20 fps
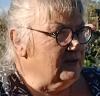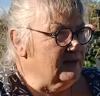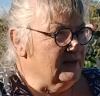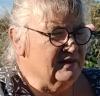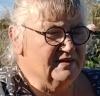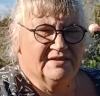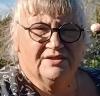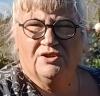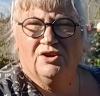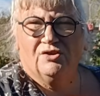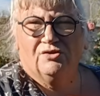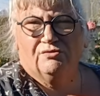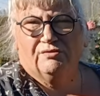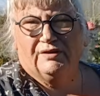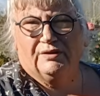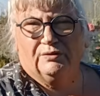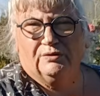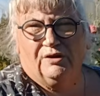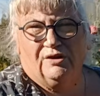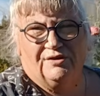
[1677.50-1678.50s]
there's no
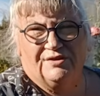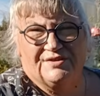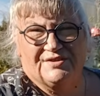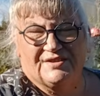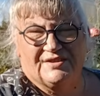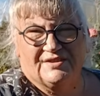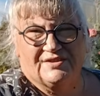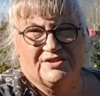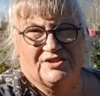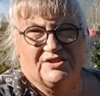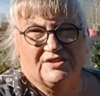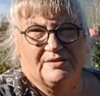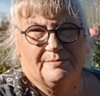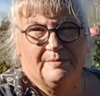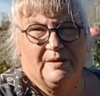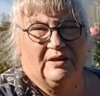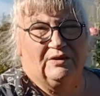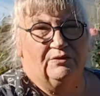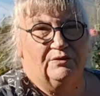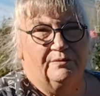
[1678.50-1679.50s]
real loss. It's just a
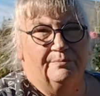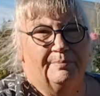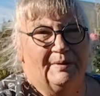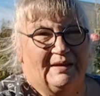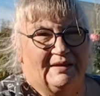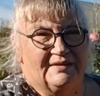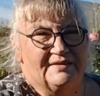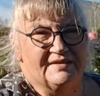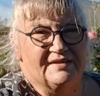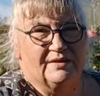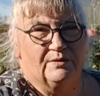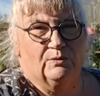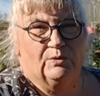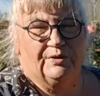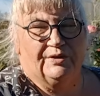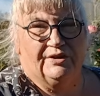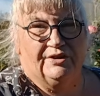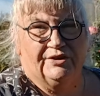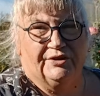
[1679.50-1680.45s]
matter of balancing what you